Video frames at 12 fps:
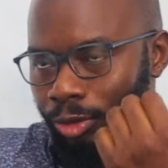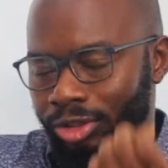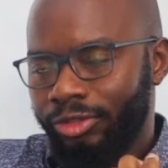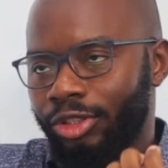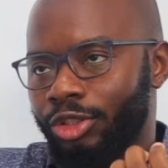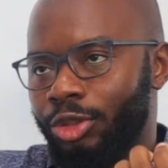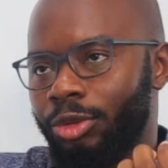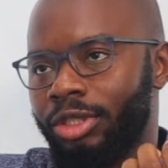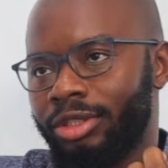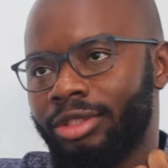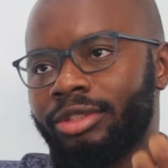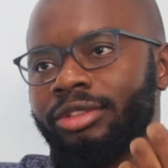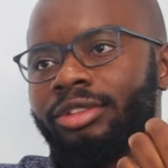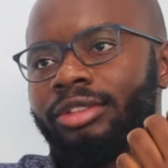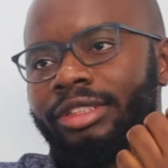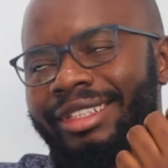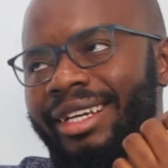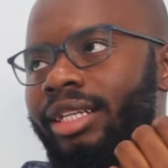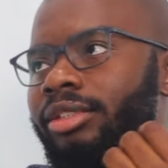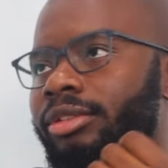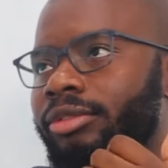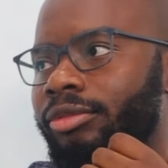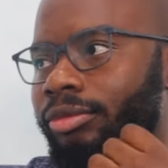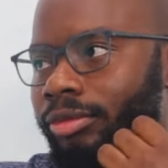One of our UAS
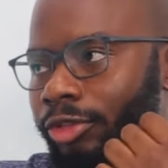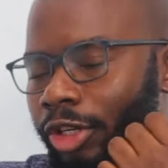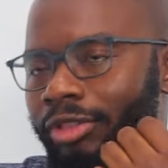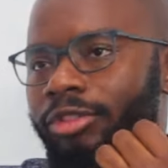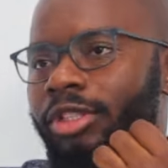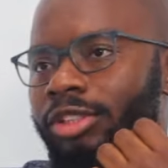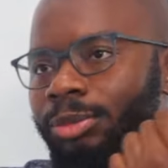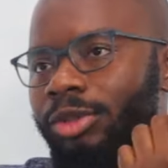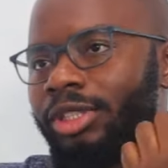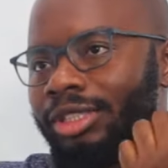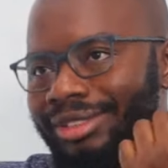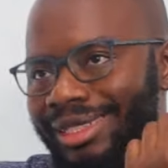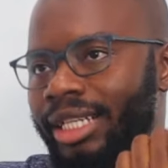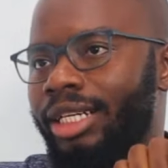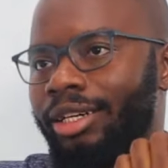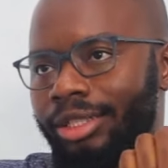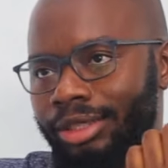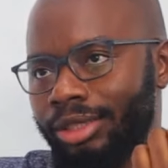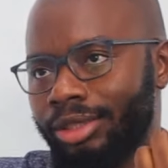can travel as much as 9 hours